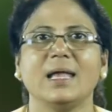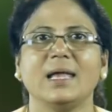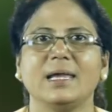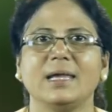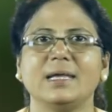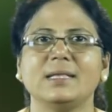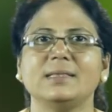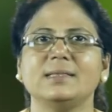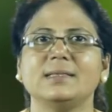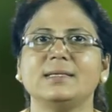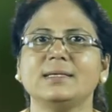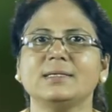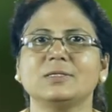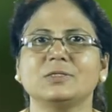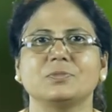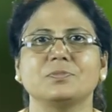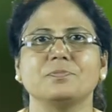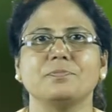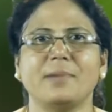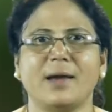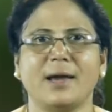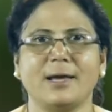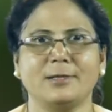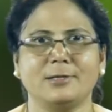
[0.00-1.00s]
In this
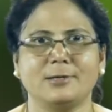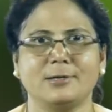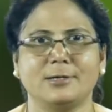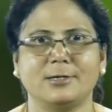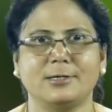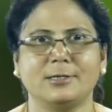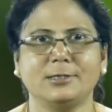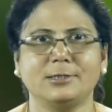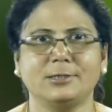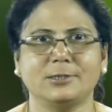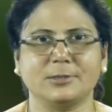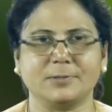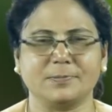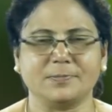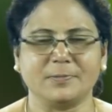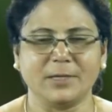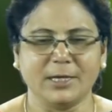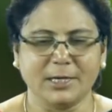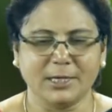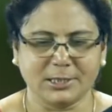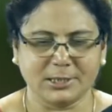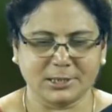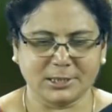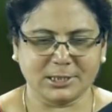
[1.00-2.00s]
method,
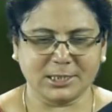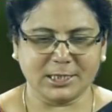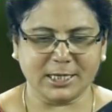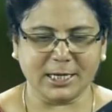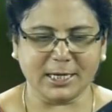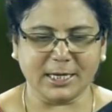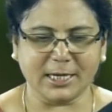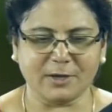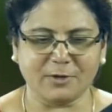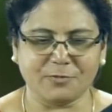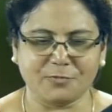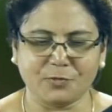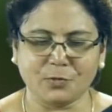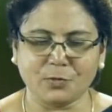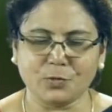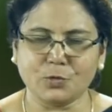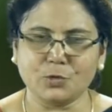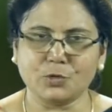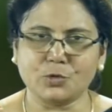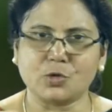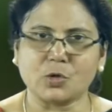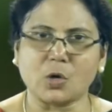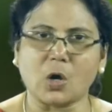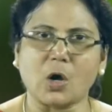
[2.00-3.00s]
take a
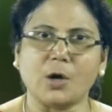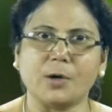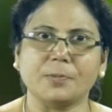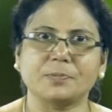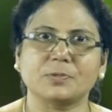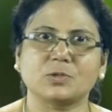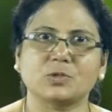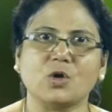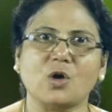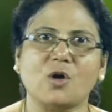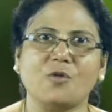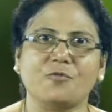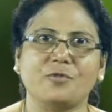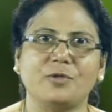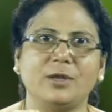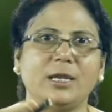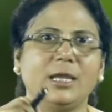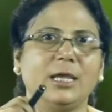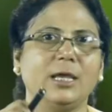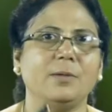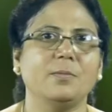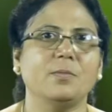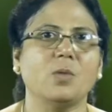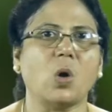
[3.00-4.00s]
few drops of
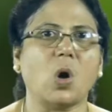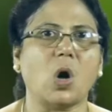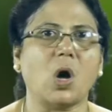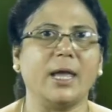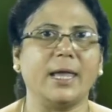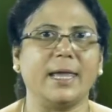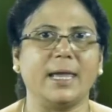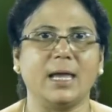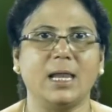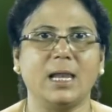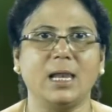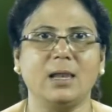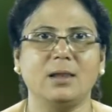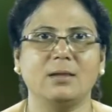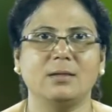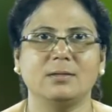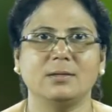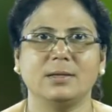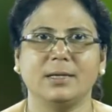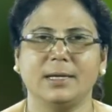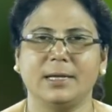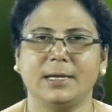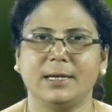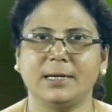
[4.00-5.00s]
neem oil
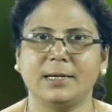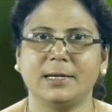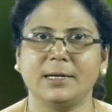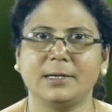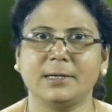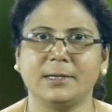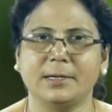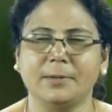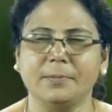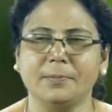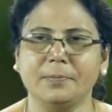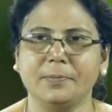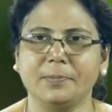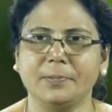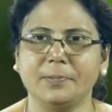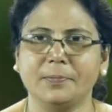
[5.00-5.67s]
in a tub